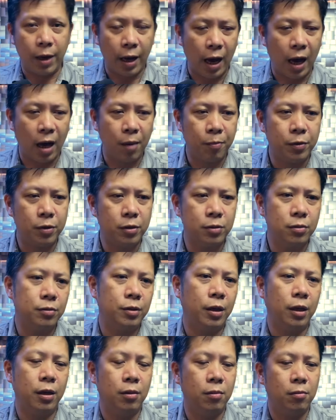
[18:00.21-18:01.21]
Apple,
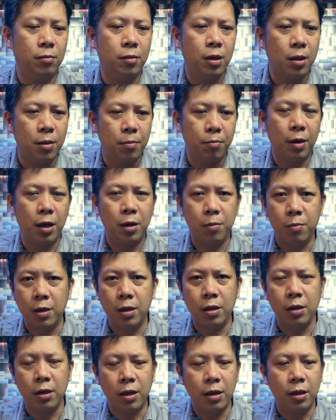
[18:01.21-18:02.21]
then
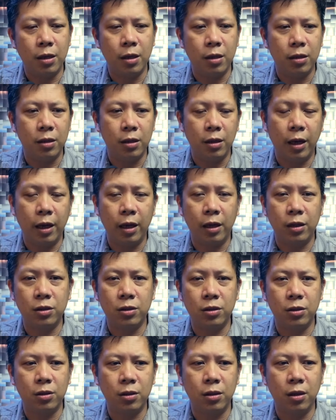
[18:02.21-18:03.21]
maybe the
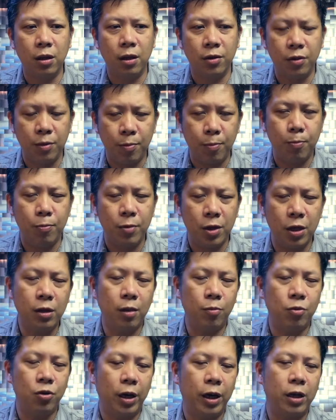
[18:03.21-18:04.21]
H, uh, D
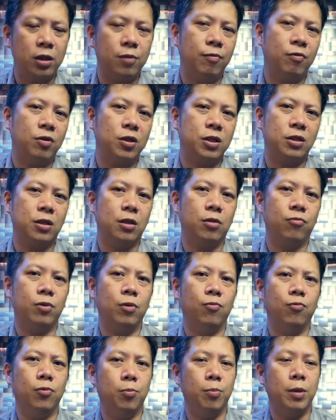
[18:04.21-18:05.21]
W H fifty-six hundred
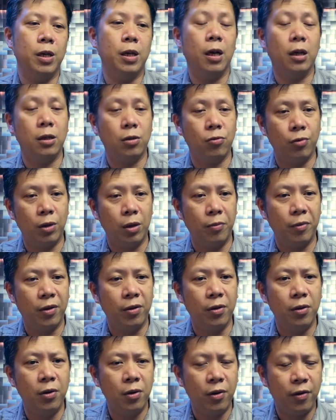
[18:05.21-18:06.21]
would be underwhelming
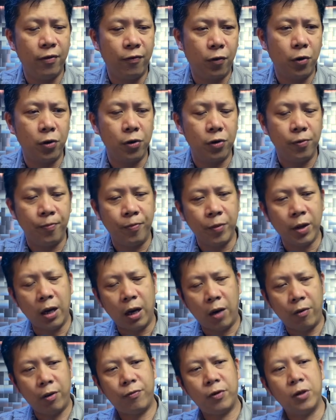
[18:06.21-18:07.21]
for you.
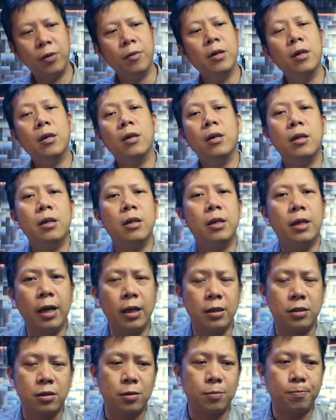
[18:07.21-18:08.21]
However,
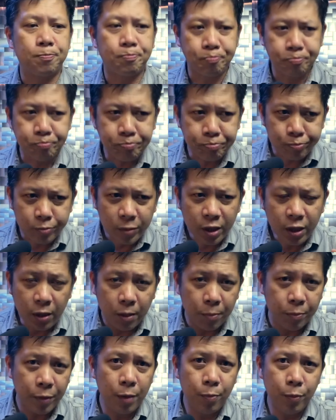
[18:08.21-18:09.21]
yes,
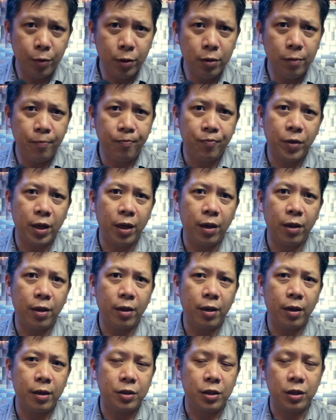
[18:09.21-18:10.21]
people,
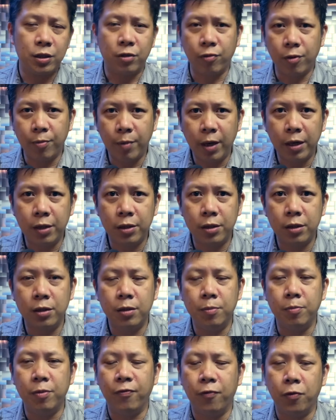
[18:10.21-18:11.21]
just a reminder,
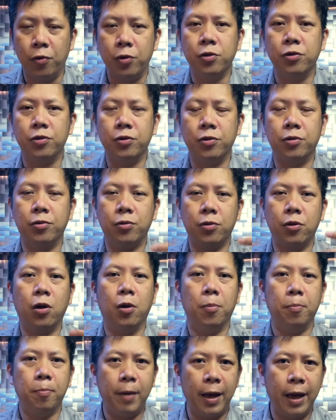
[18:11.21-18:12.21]
before you
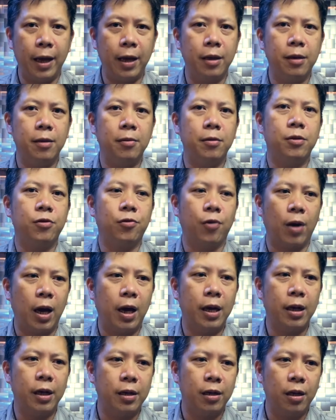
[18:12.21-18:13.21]
complain, try
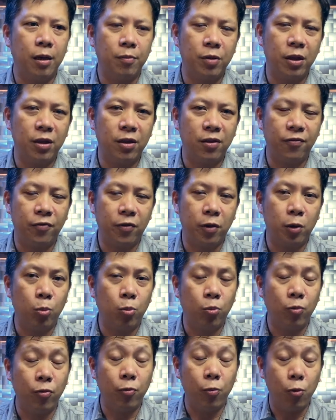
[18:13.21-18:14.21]
and update the
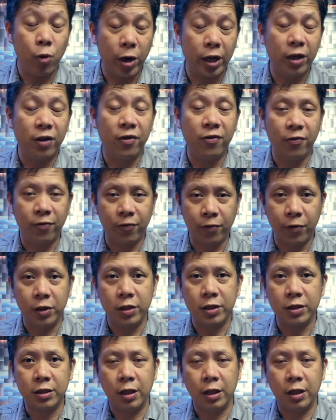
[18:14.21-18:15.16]
firmware first.